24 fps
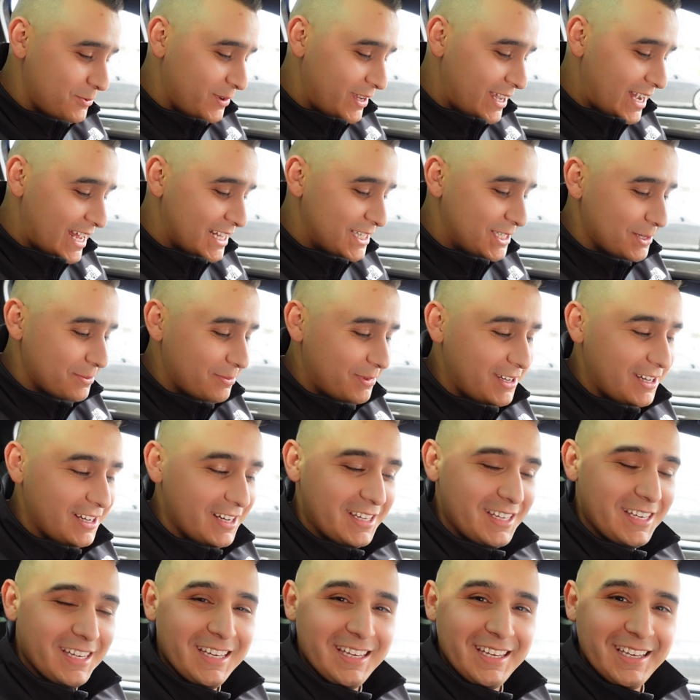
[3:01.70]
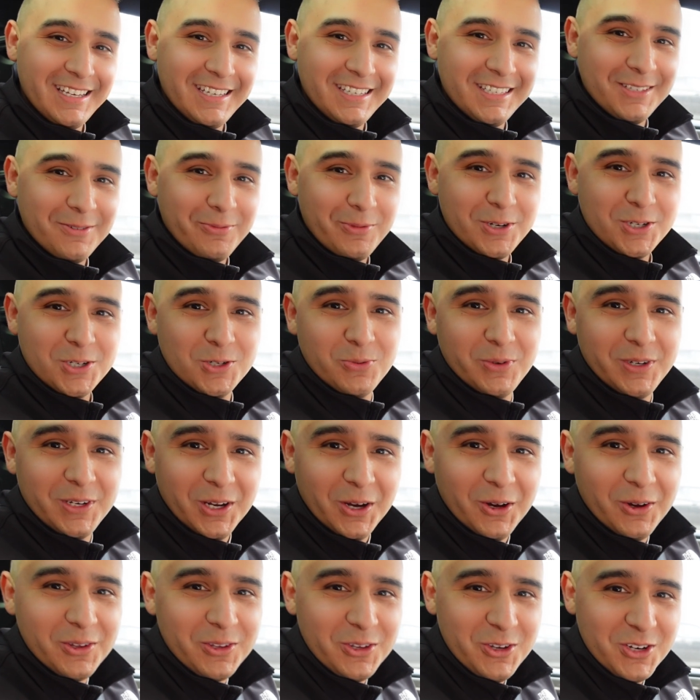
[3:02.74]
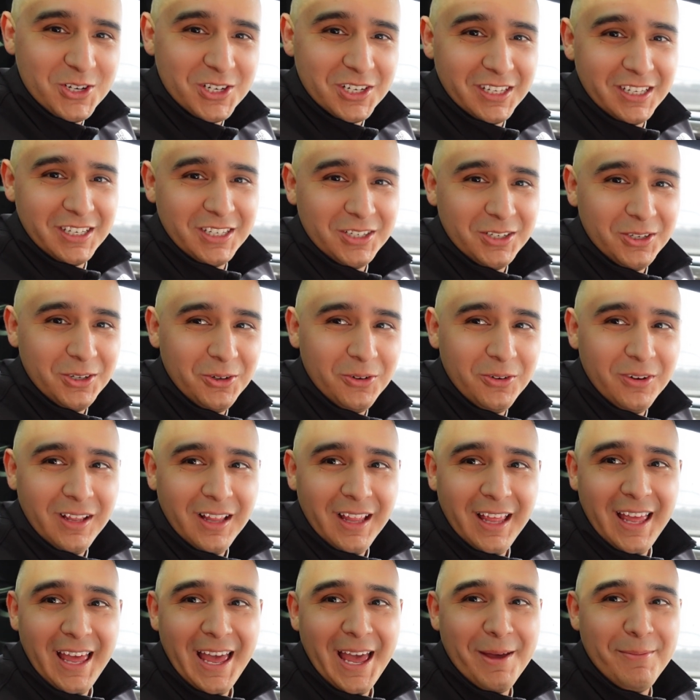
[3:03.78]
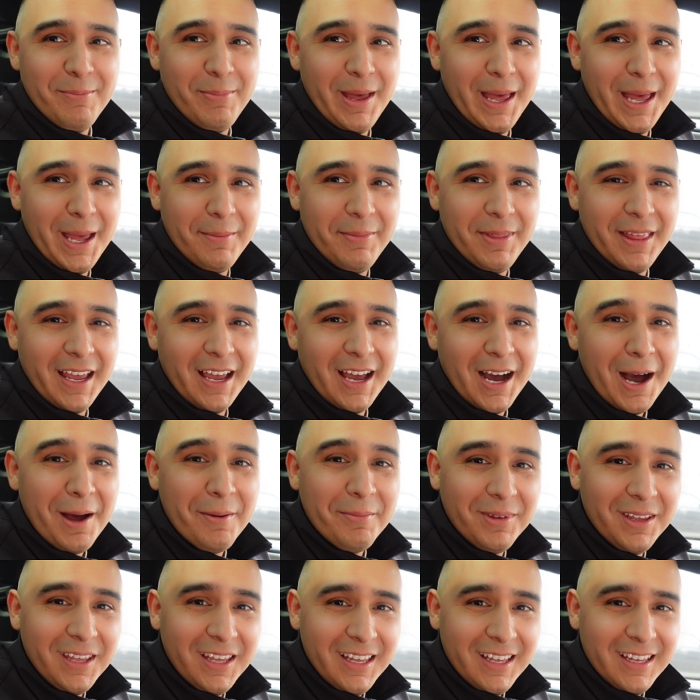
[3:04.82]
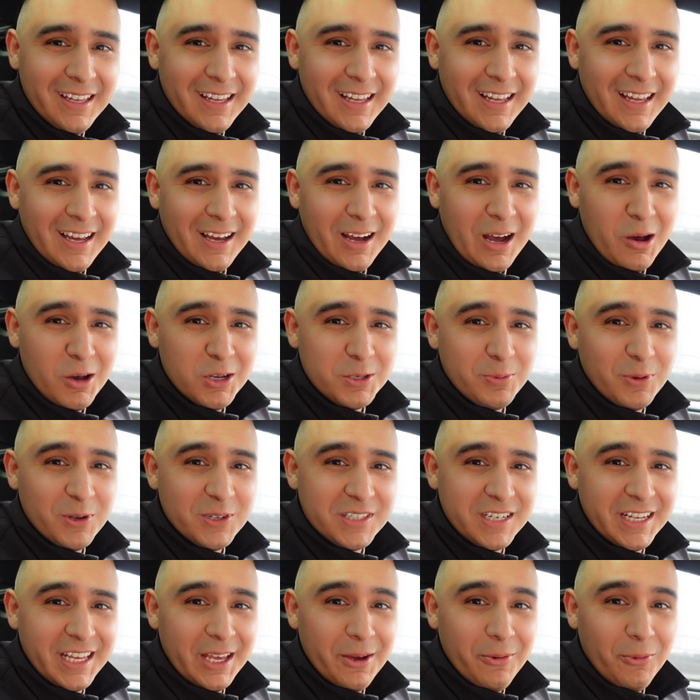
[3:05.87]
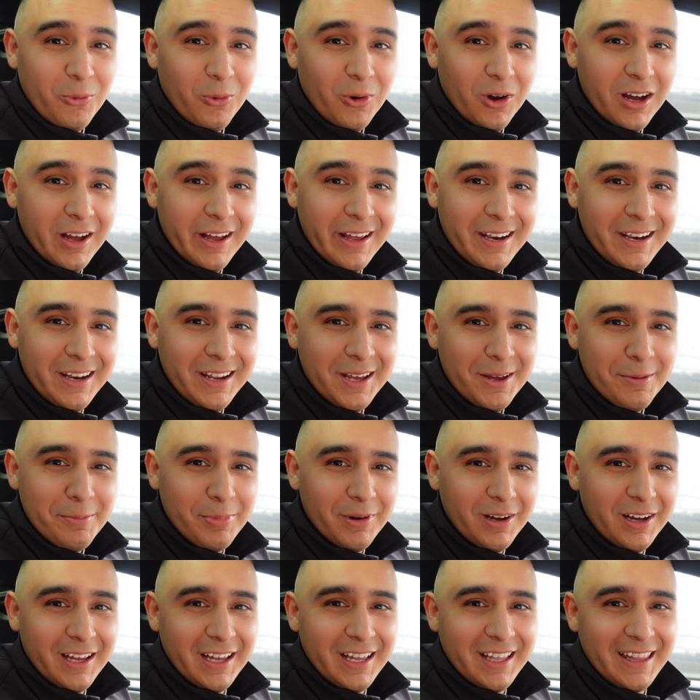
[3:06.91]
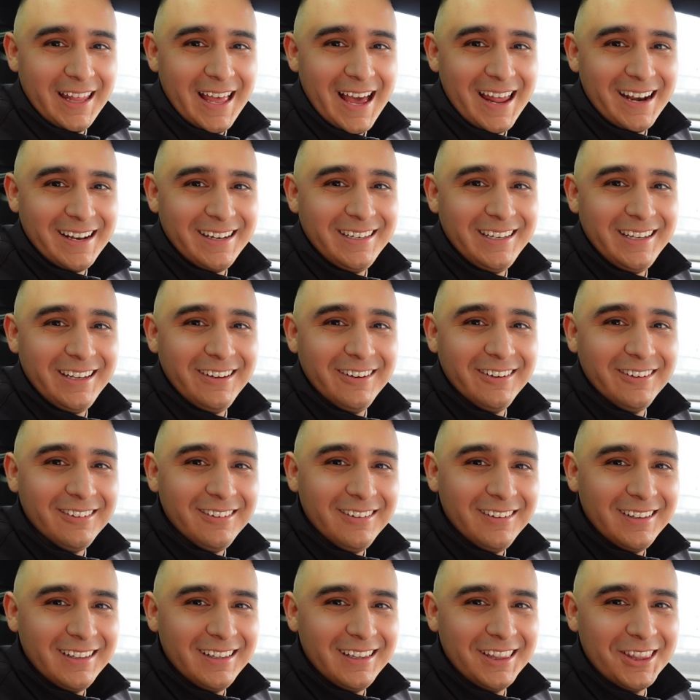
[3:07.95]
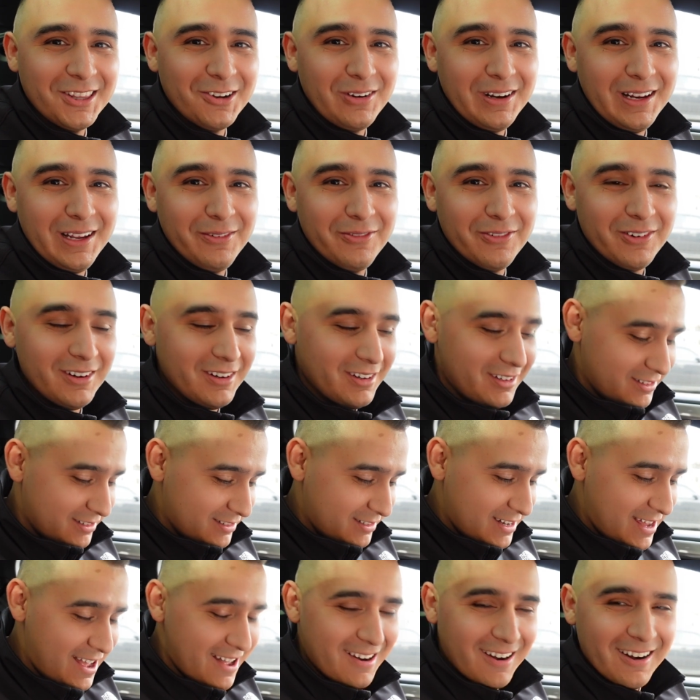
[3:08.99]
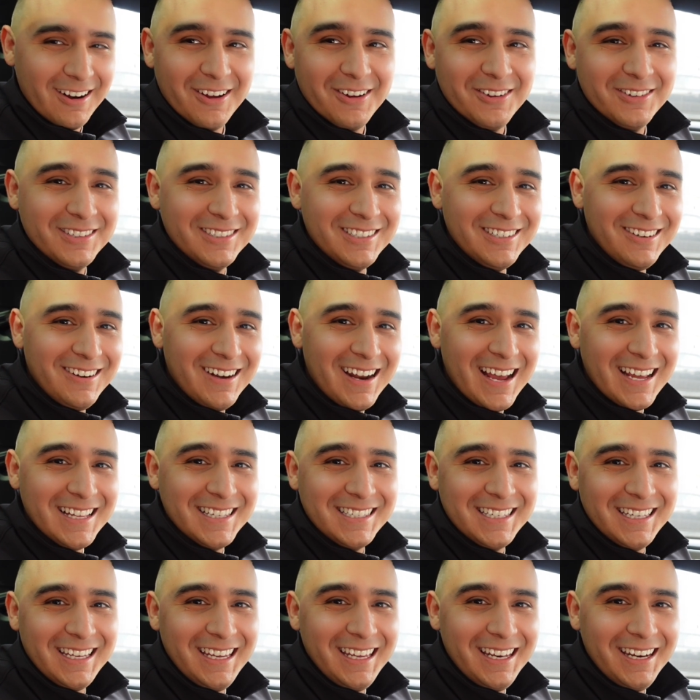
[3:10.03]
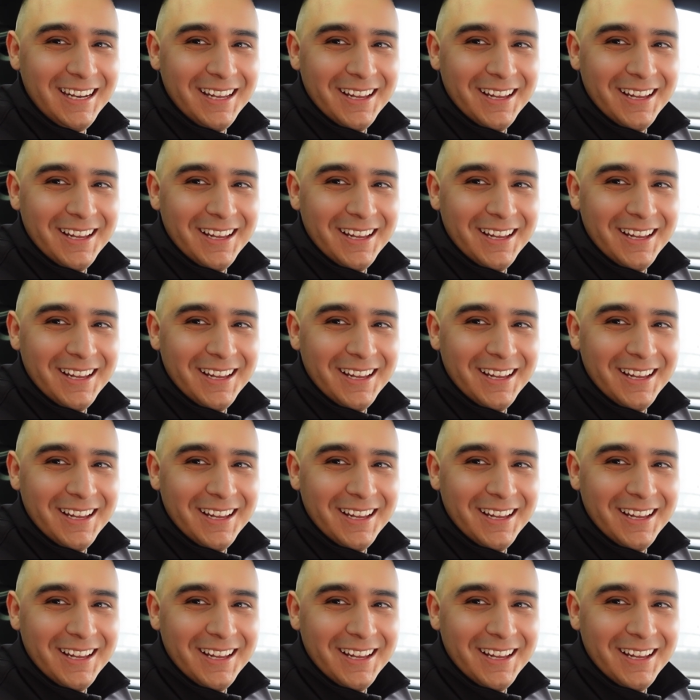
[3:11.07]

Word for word: we got some cookies, which we don't usually do. And babe, they got me. I was supposed to get one, but they had a deal three for, I don't know, 219.